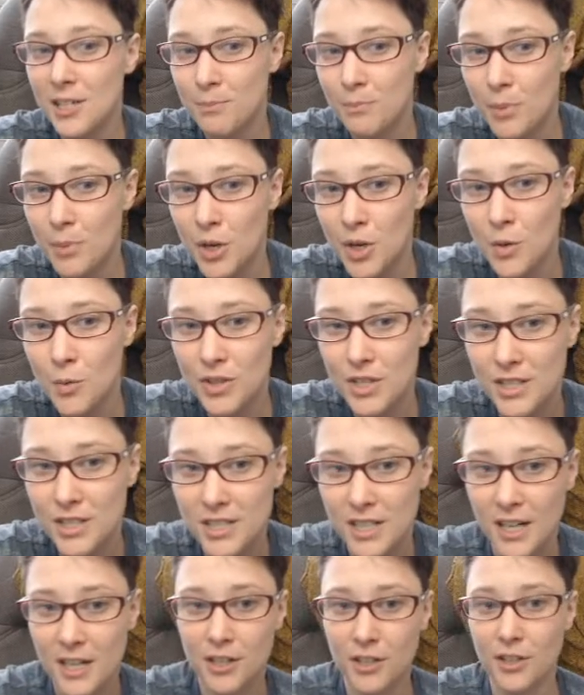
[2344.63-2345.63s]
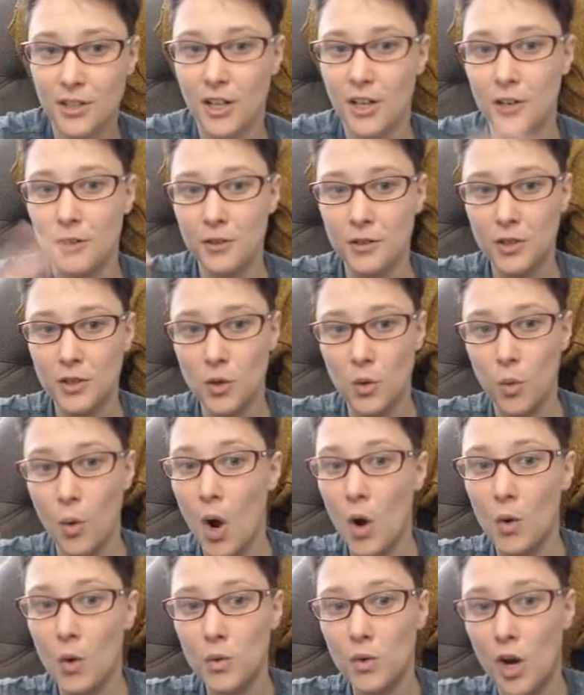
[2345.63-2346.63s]
a book with the title
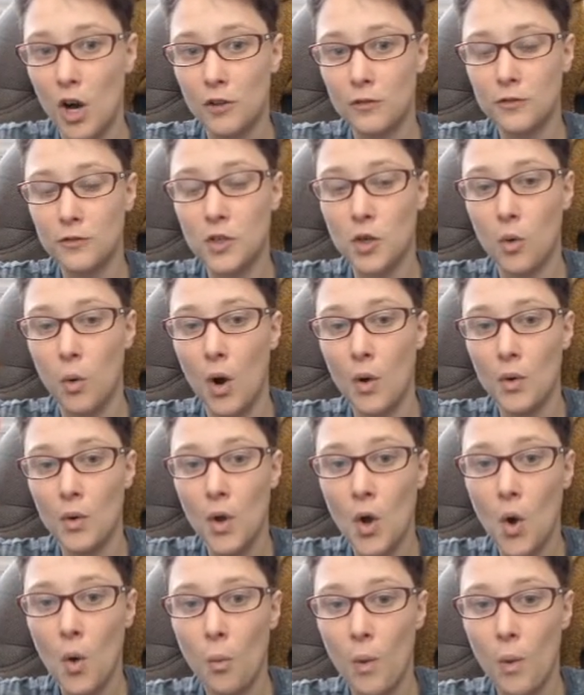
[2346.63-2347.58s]
quote,